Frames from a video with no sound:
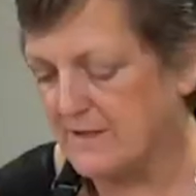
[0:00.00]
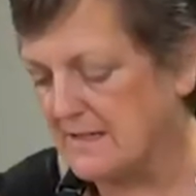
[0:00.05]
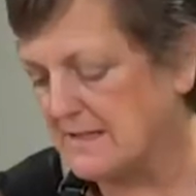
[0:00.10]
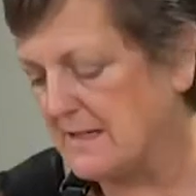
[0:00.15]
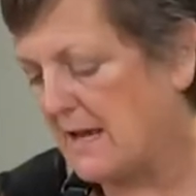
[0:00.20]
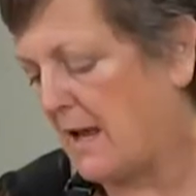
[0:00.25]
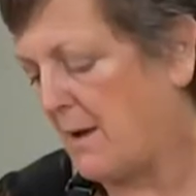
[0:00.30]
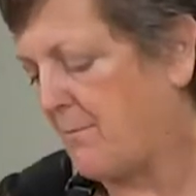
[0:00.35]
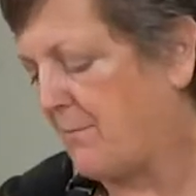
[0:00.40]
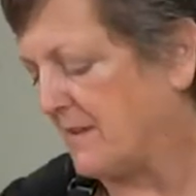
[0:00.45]
to
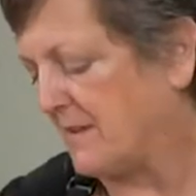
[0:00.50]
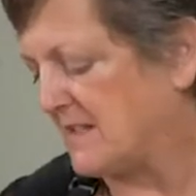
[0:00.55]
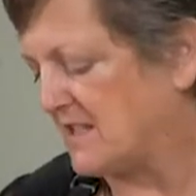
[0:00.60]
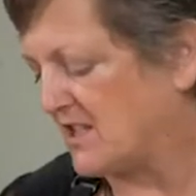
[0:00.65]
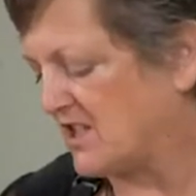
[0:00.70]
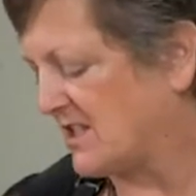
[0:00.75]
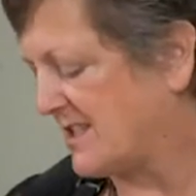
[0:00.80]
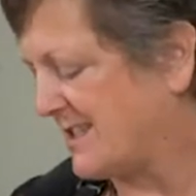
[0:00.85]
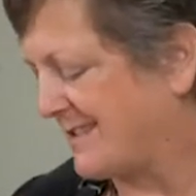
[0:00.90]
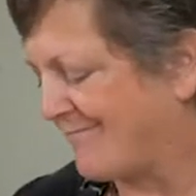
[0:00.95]
tape, it's
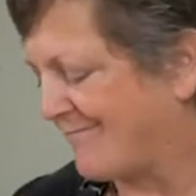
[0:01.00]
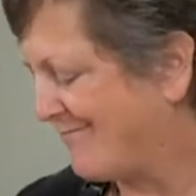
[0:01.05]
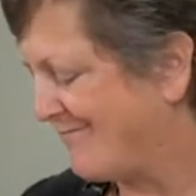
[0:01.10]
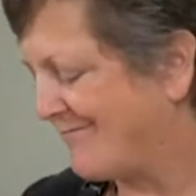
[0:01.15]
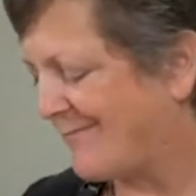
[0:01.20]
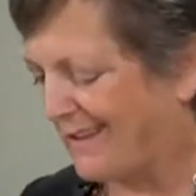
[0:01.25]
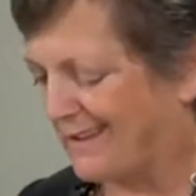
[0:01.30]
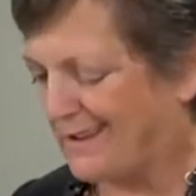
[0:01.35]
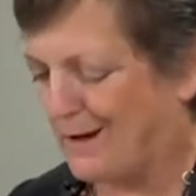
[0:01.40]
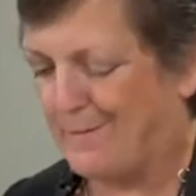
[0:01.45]
just
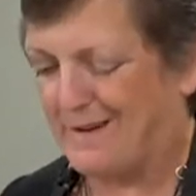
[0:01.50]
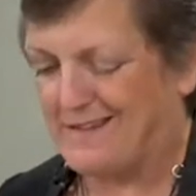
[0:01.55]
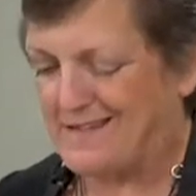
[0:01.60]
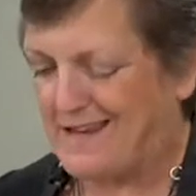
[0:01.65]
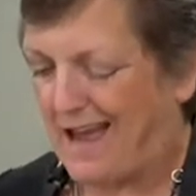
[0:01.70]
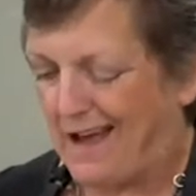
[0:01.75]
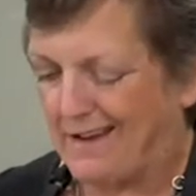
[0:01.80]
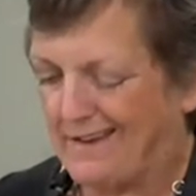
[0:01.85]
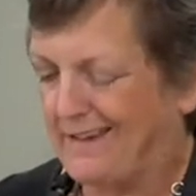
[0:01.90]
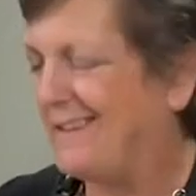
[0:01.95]
a little bit
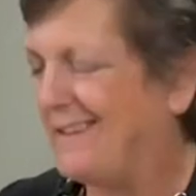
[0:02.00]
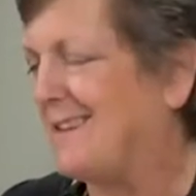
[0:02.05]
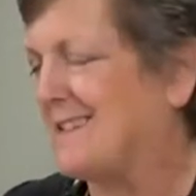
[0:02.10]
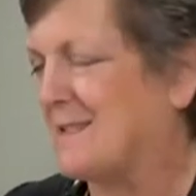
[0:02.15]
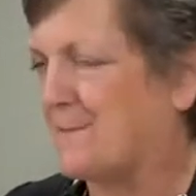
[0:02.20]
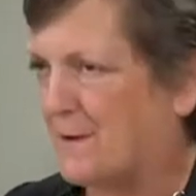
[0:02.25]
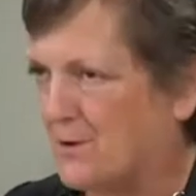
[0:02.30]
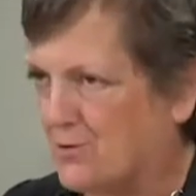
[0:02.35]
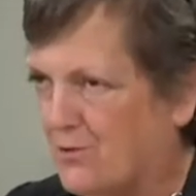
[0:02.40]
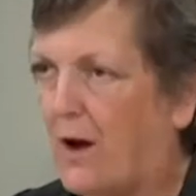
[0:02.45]
tacky and it's
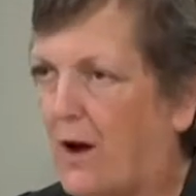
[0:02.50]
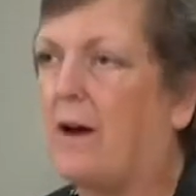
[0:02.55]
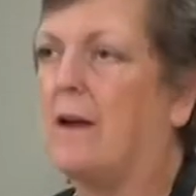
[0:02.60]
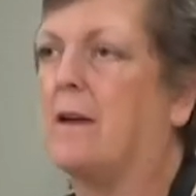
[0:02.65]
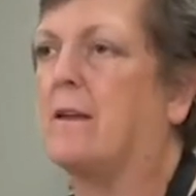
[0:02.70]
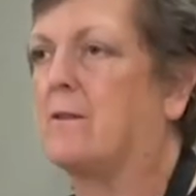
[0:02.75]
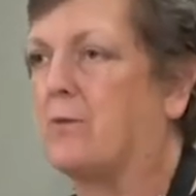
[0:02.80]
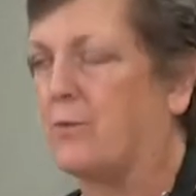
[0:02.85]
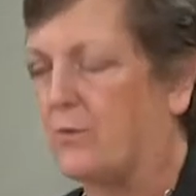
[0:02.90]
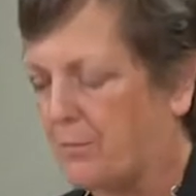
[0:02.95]
been
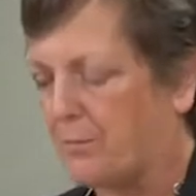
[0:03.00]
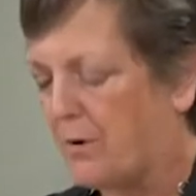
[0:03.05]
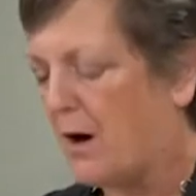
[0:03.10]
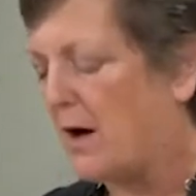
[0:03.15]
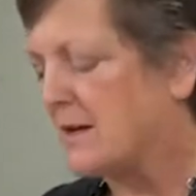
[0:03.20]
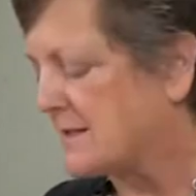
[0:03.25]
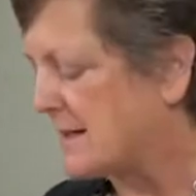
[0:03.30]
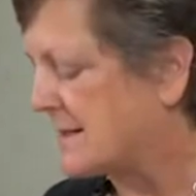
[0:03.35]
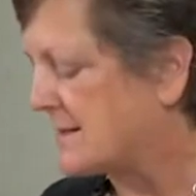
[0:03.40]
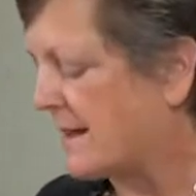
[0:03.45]
drying through the
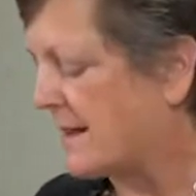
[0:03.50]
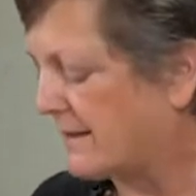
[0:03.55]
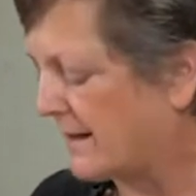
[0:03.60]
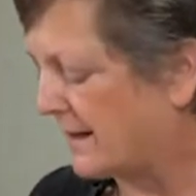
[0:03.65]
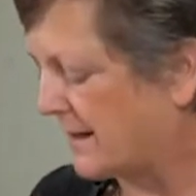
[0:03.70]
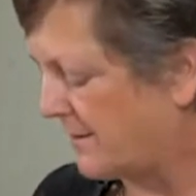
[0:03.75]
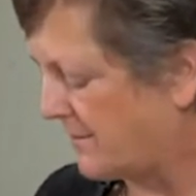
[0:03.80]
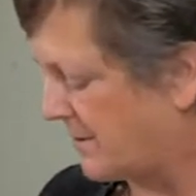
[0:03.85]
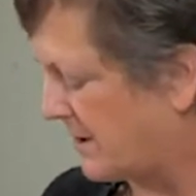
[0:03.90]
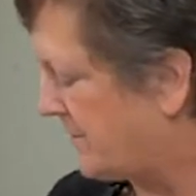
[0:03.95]
process, I
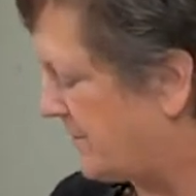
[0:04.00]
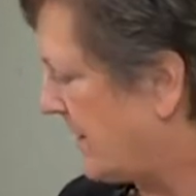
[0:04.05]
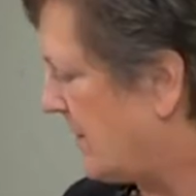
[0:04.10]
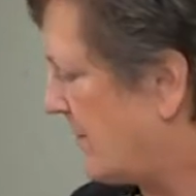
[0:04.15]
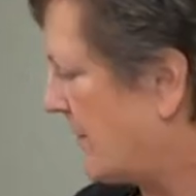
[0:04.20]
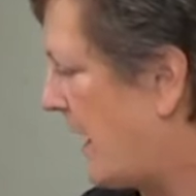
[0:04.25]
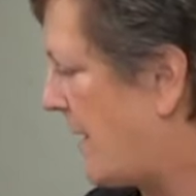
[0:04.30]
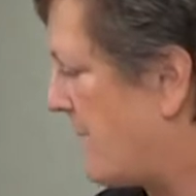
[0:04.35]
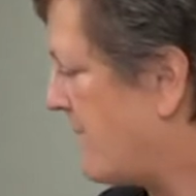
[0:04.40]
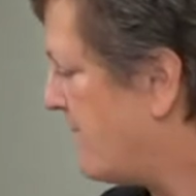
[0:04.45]
think I'm gonna be
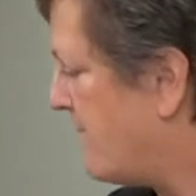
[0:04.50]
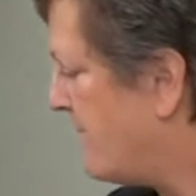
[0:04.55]
okay.